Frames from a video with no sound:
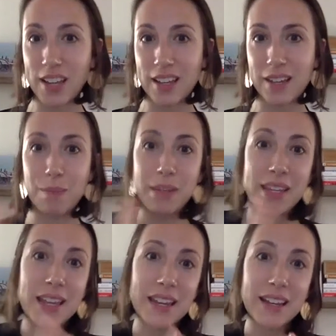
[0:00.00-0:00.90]

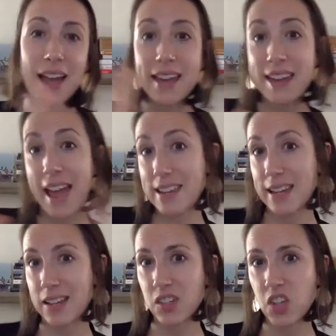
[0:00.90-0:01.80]
check-in, beginning and
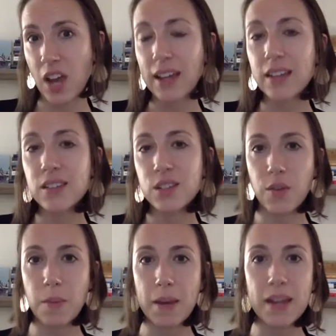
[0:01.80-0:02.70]
ending
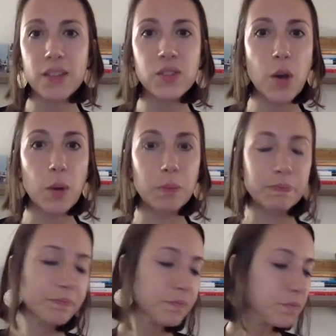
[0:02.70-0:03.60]
check-ins for me.
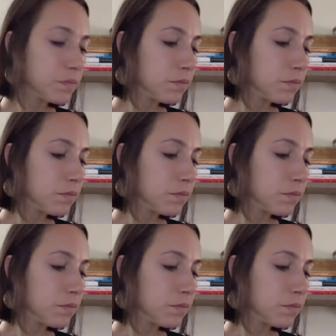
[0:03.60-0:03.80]
So